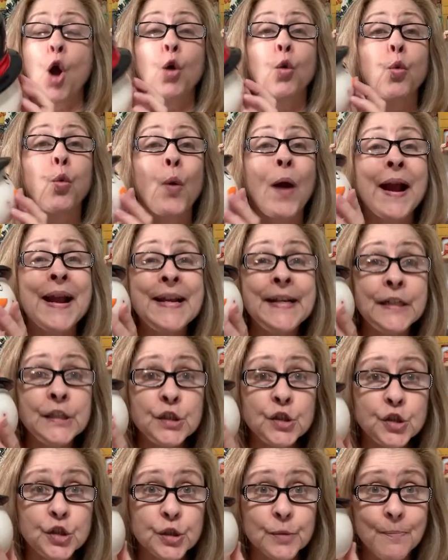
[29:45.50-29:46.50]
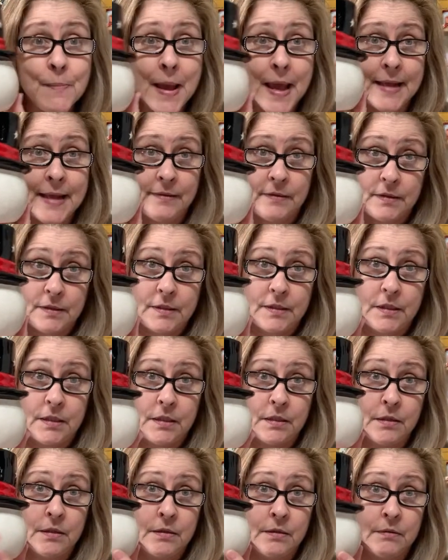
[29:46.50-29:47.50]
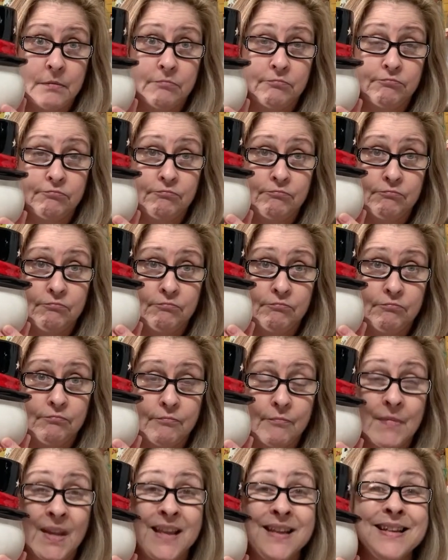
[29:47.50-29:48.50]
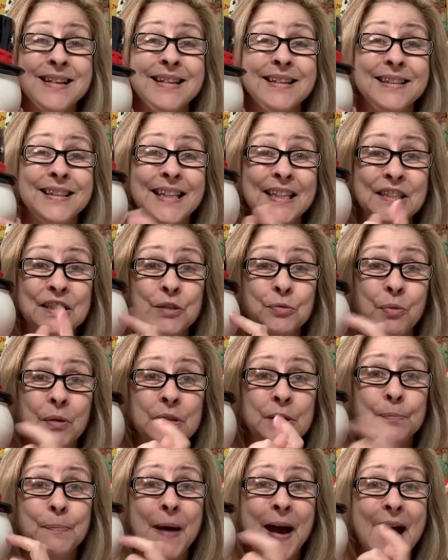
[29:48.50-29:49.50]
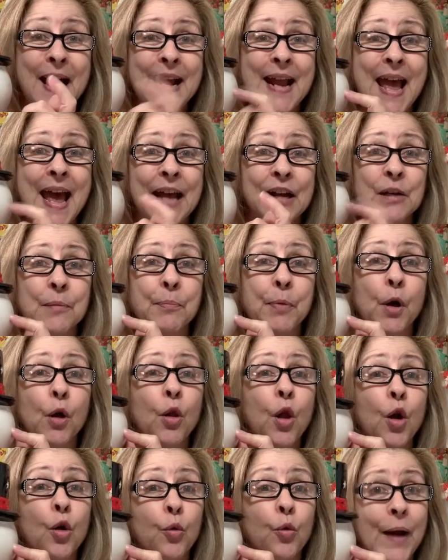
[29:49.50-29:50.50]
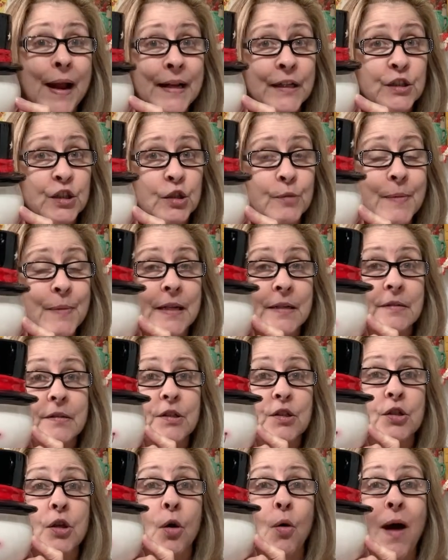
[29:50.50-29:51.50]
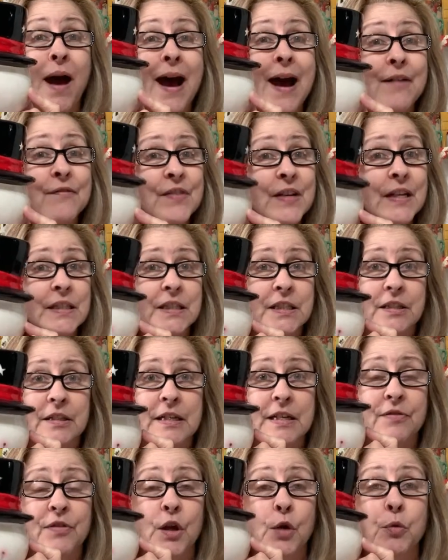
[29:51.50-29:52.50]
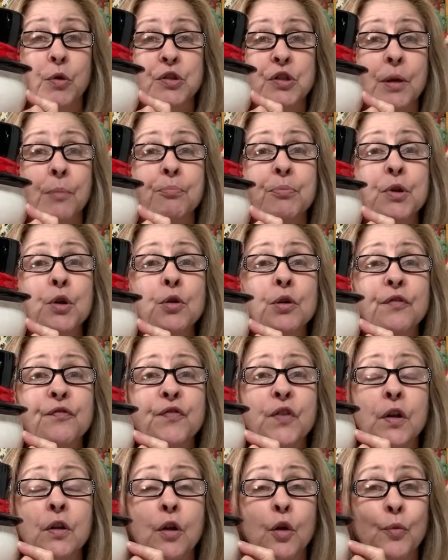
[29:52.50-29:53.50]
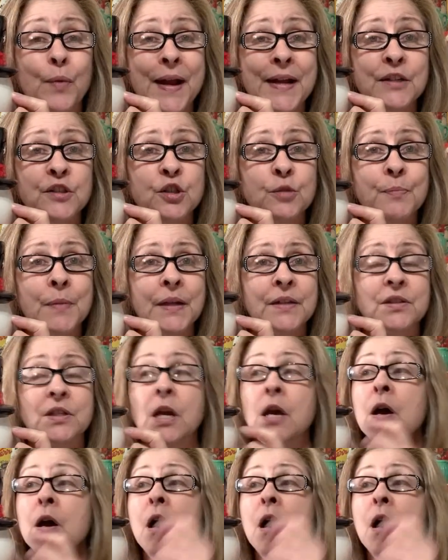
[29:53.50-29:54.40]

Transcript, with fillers: arrangement. This was by Edible Arrangements. So obviously there was a beautiful arrangement